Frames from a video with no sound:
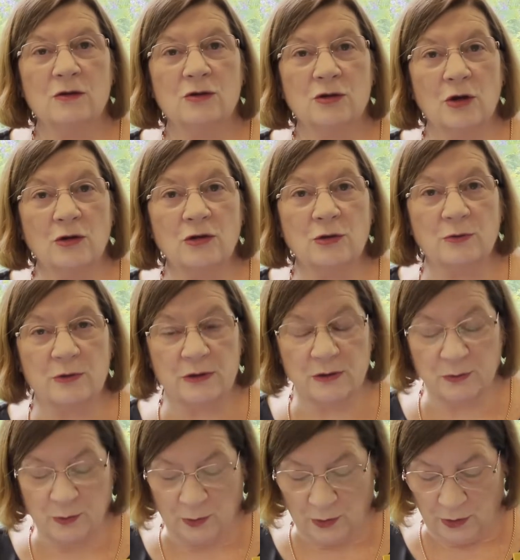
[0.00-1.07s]

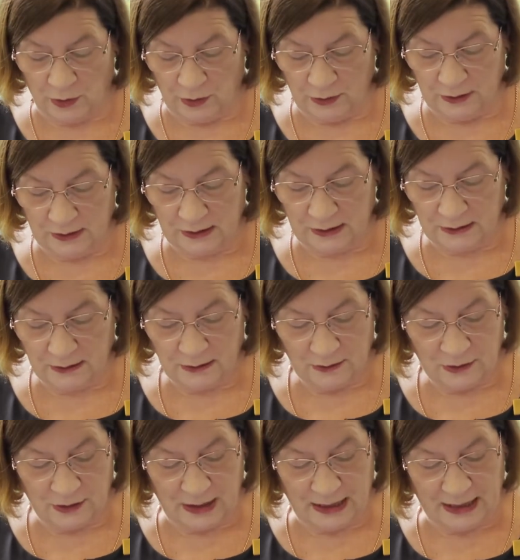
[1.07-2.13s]
Joshua's words
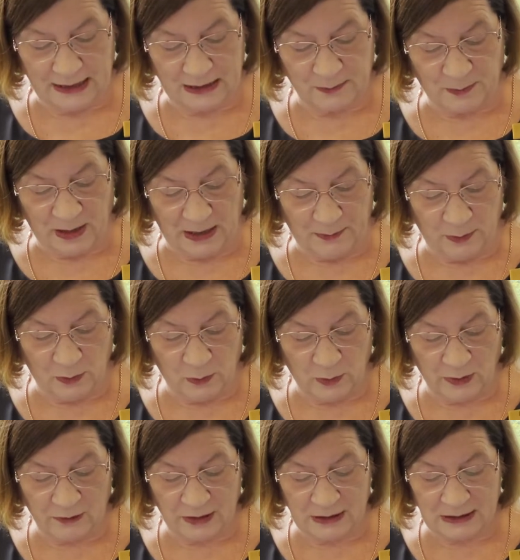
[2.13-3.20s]
to his people
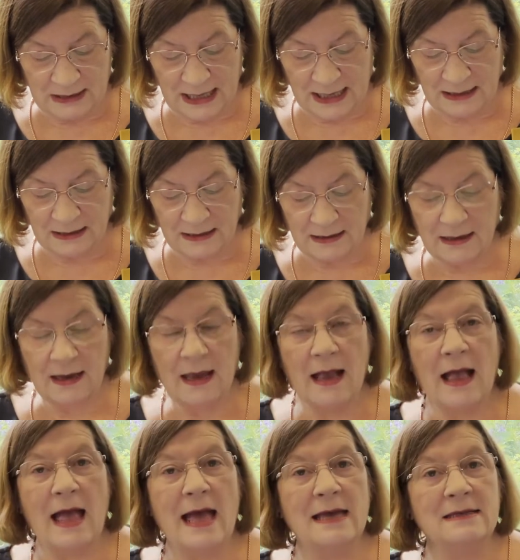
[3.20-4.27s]
were intended
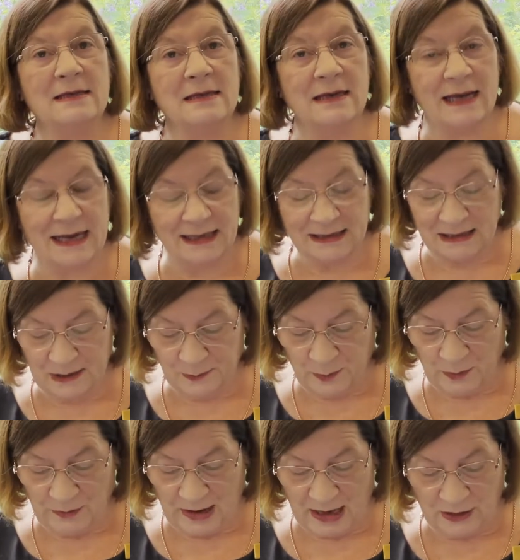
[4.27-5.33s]
as an
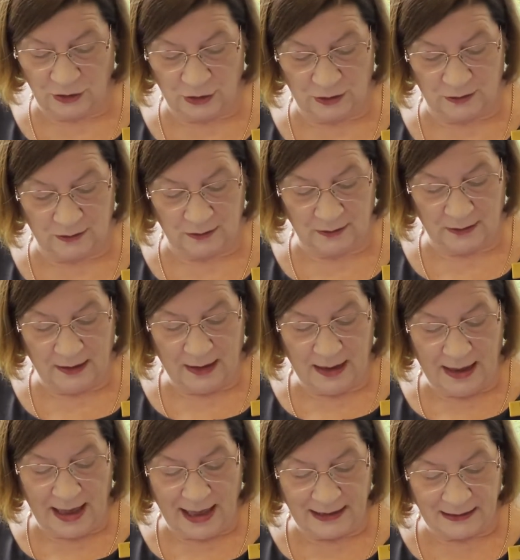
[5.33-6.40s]
inspiration
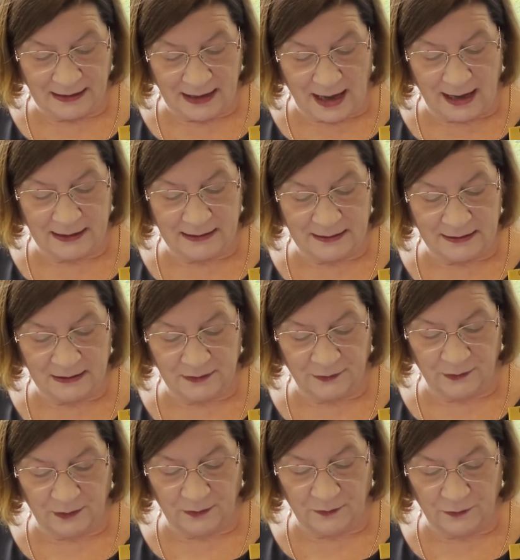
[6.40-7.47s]
and guidance
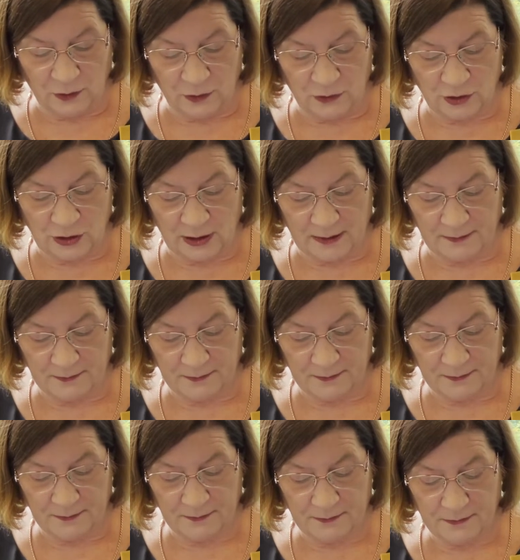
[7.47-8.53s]
for the future.
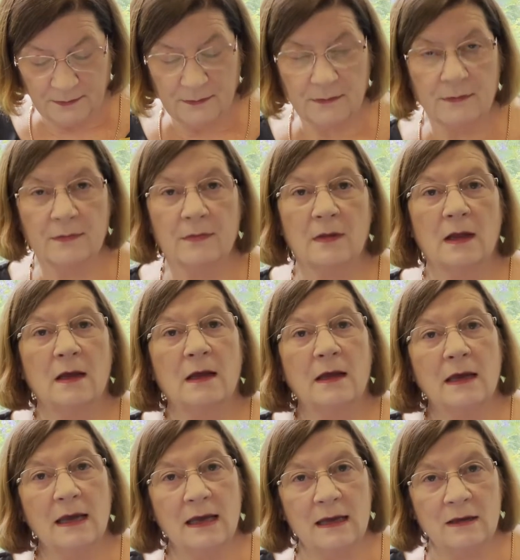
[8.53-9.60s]

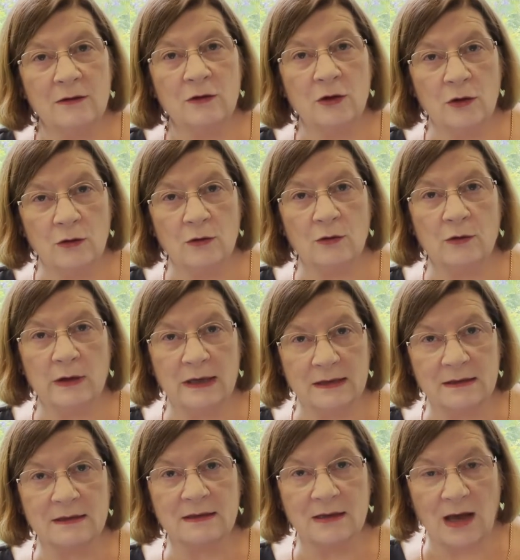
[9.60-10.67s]
He knew
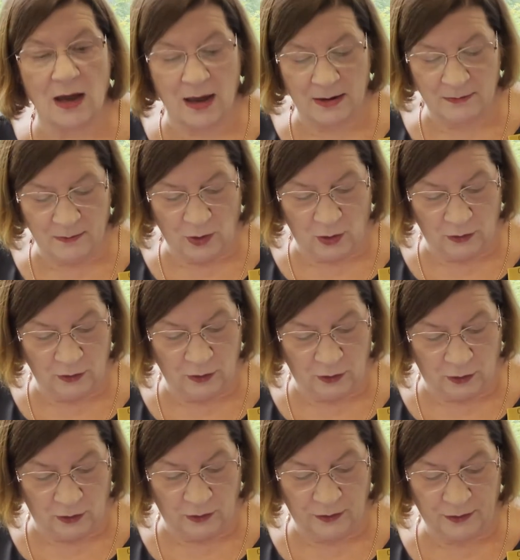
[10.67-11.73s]
his time on
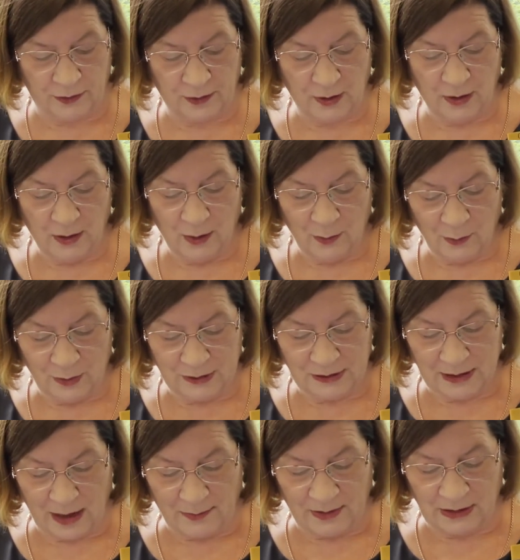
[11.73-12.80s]
earth was
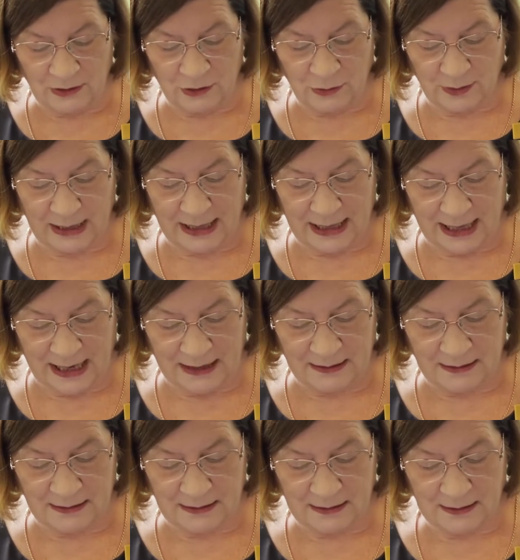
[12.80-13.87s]
coming to an
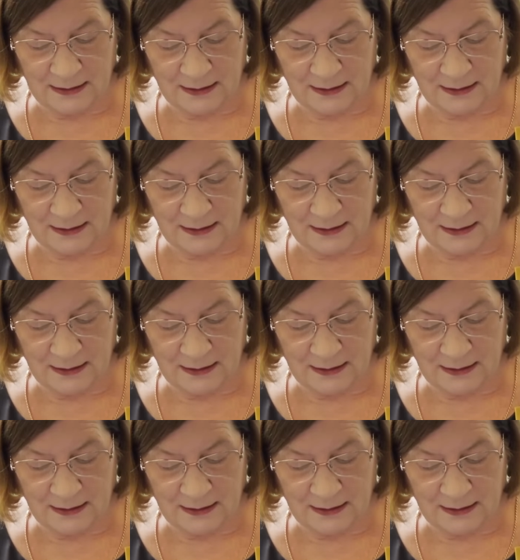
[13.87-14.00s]
end,